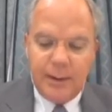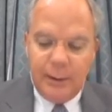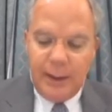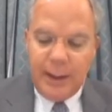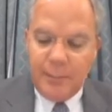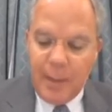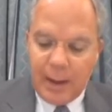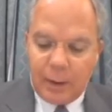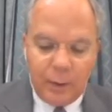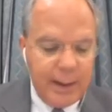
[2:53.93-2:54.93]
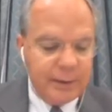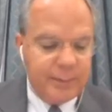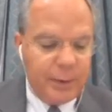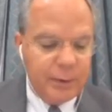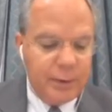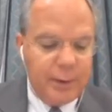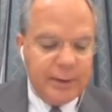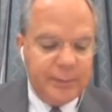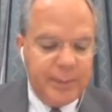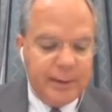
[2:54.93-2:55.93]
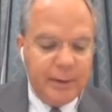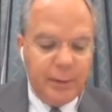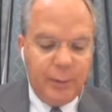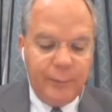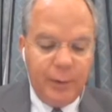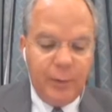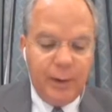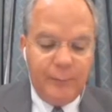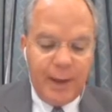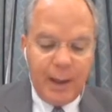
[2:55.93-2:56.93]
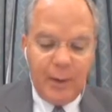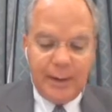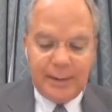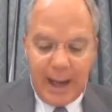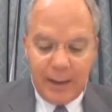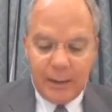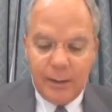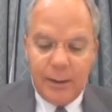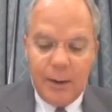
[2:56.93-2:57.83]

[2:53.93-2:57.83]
leading medical experts who are expected to review and evaluate data